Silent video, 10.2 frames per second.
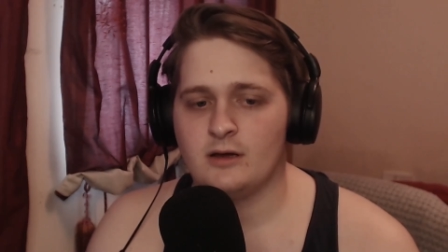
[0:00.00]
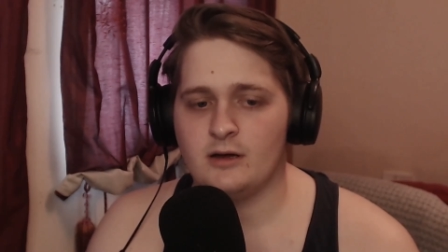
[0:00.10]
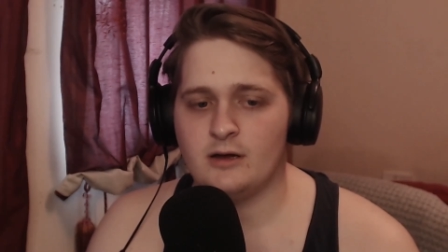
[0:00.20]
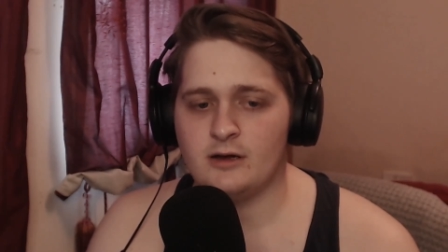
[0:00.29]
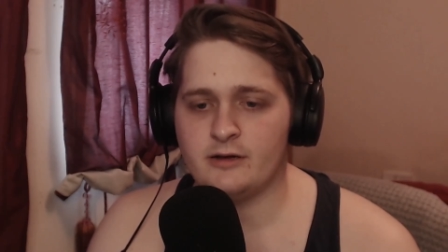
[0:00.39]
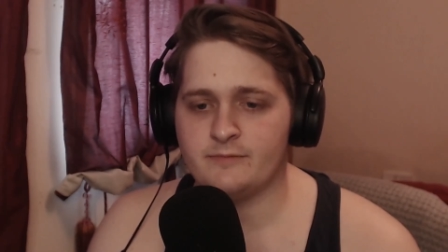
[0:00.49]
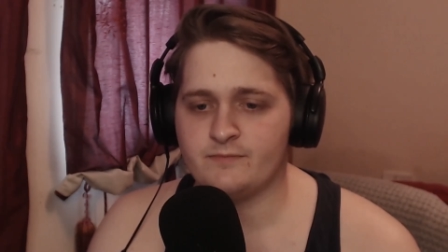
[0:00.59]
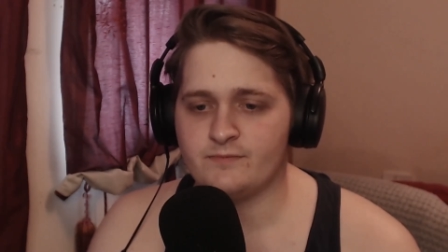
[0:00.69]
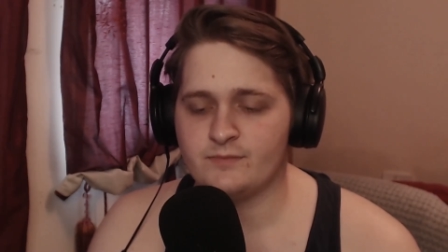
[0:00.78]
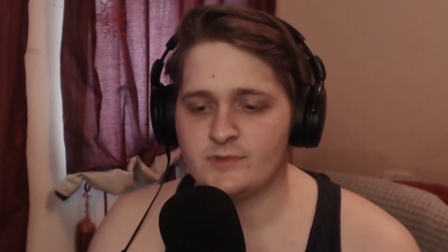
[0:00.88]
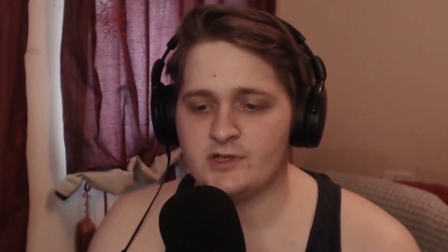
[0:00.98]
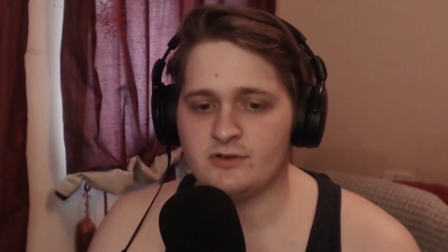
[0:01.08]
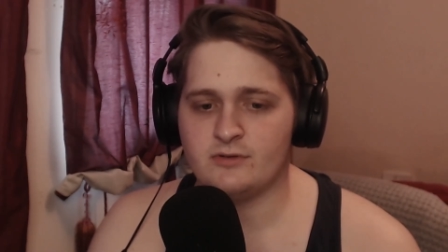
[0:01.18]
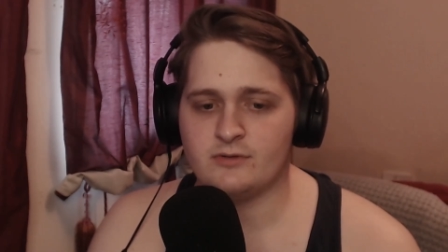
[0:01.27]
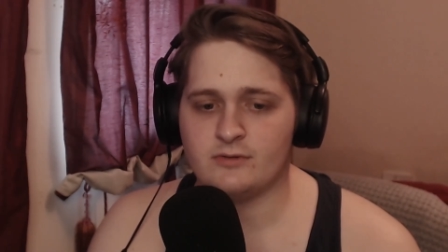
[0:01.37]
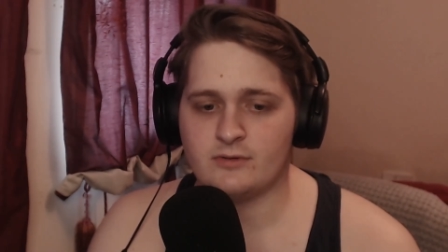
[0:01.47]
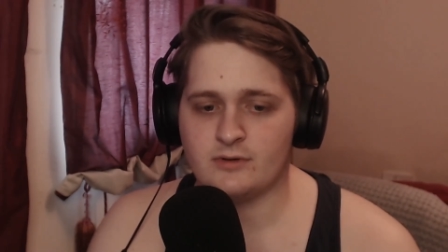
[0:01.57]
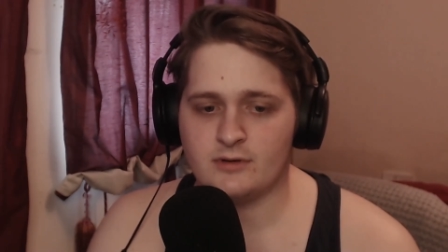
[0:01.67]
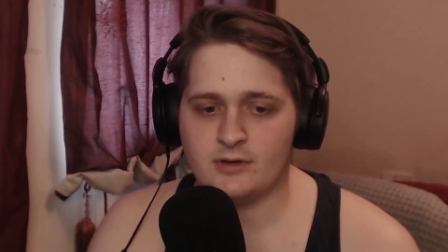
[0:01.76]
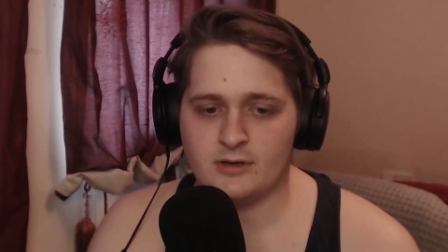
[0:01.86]
to
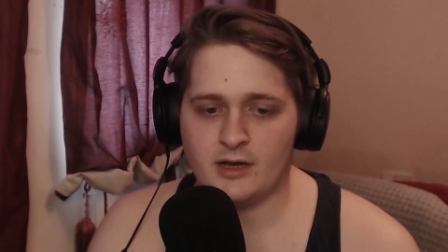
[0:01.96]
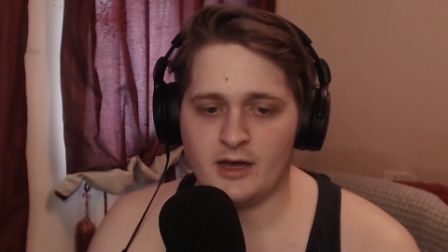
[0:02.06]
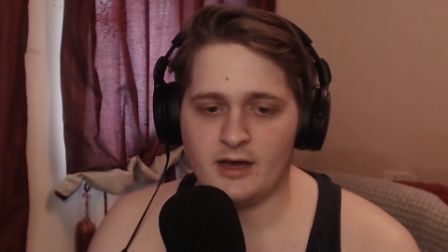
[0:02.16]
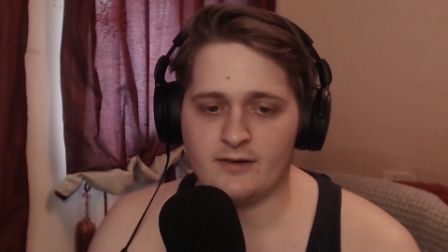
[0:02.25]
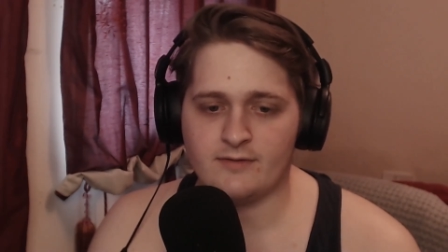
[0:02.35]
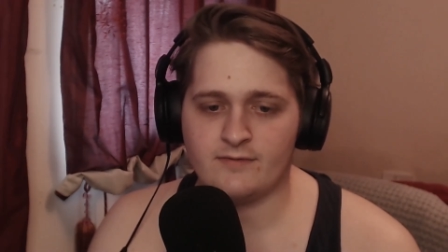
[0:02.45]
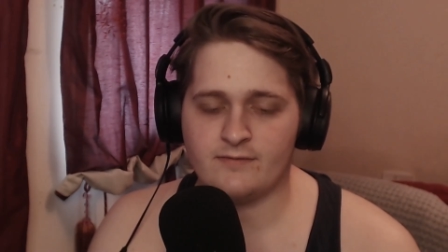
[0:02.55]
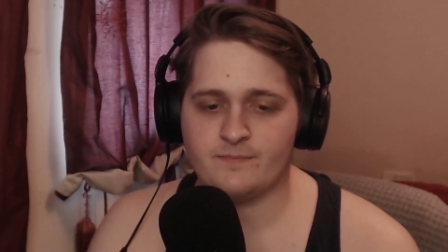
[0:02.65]
have,